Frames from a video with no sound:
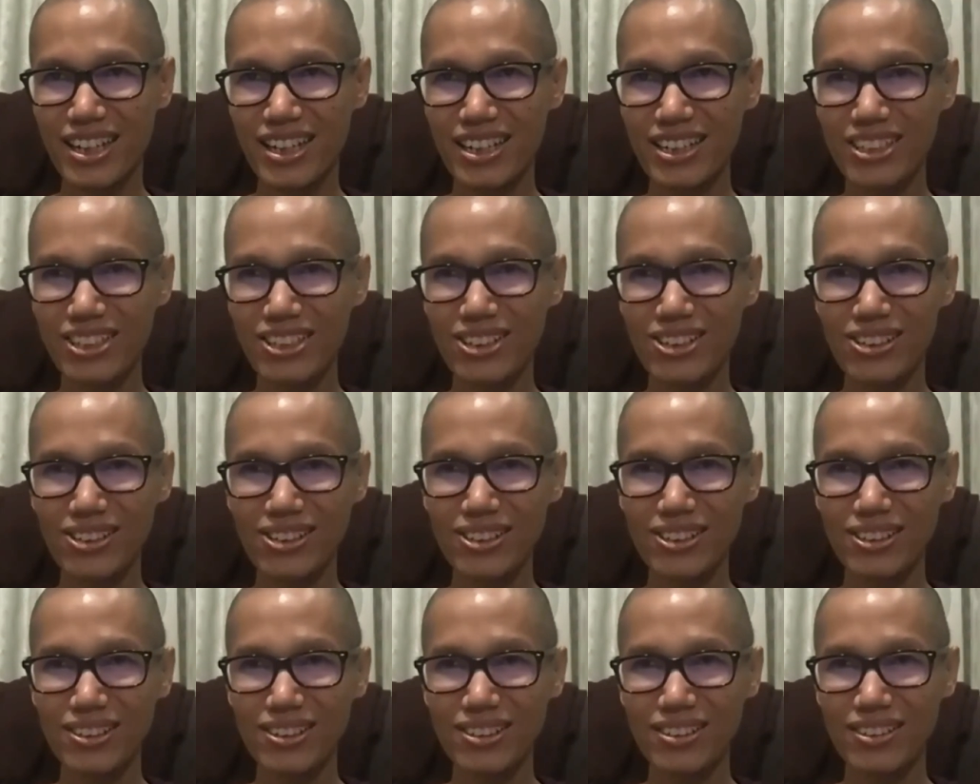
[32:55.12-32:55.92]

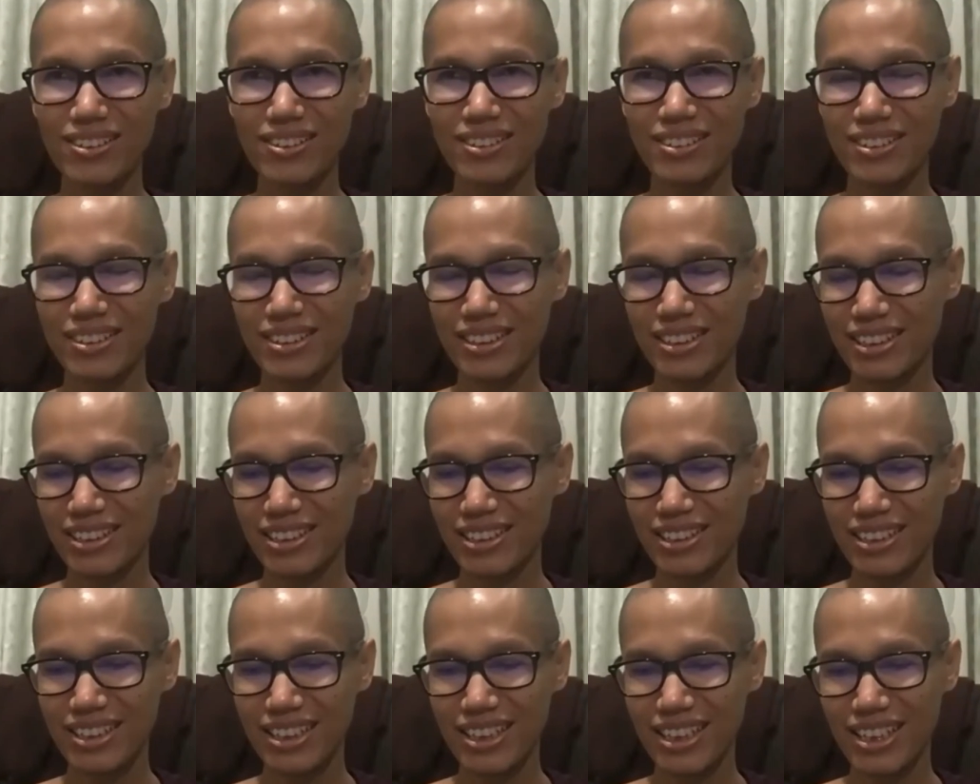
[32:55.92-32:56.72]
So
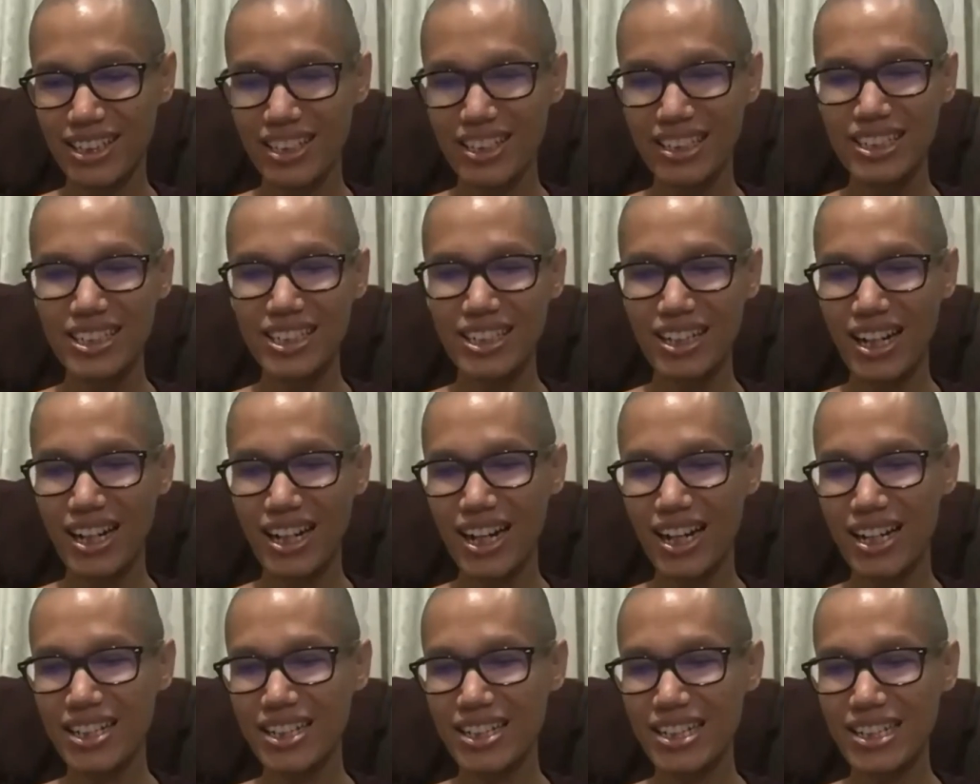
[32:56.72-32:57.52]
its
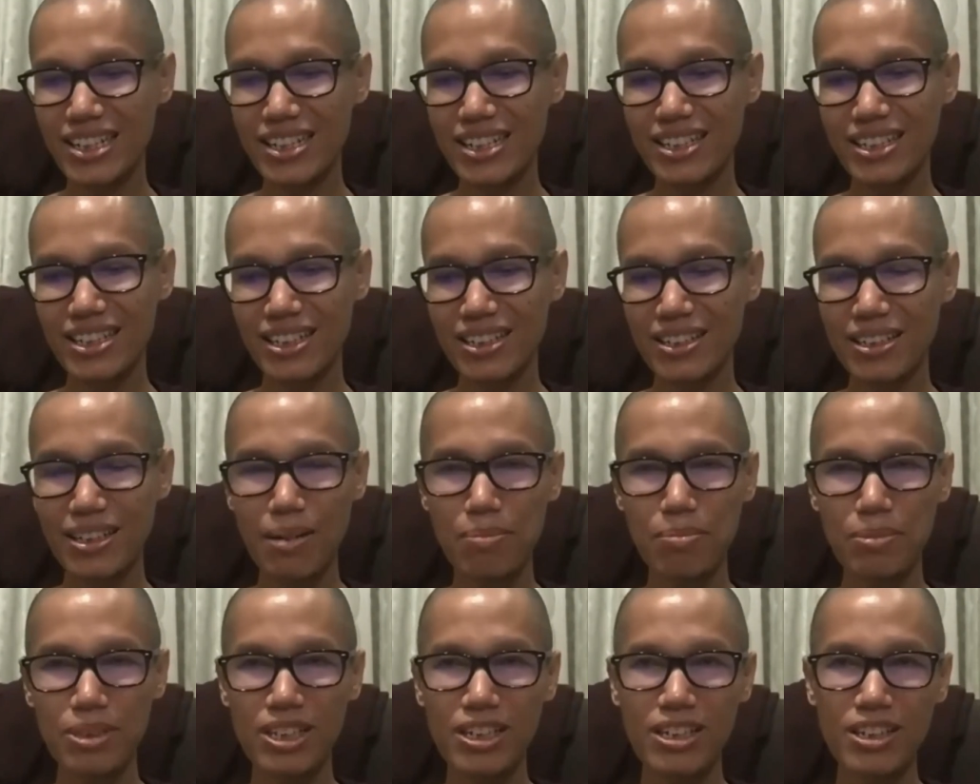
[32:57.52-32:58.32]
eye is
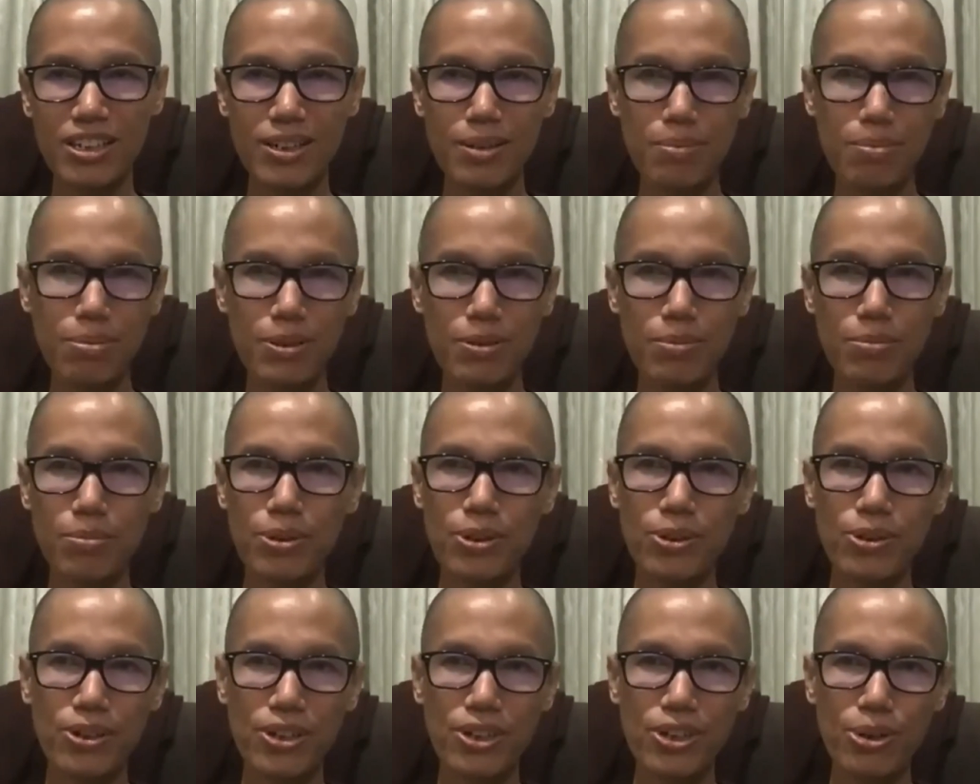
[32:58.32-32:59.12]
something different
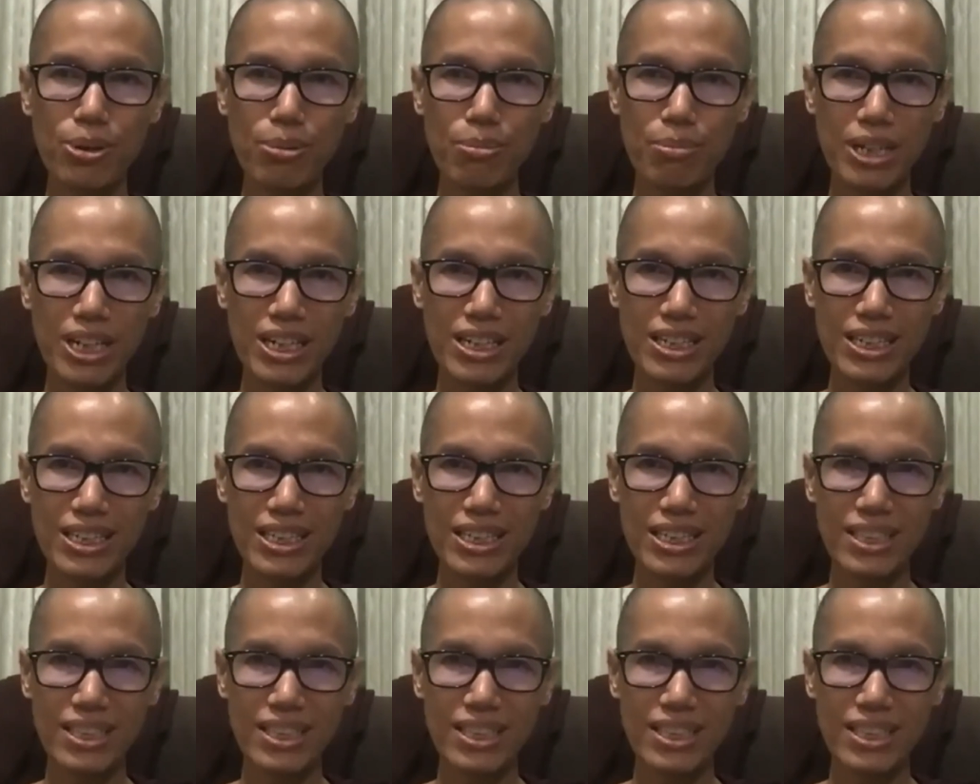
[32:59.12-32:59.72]
from human.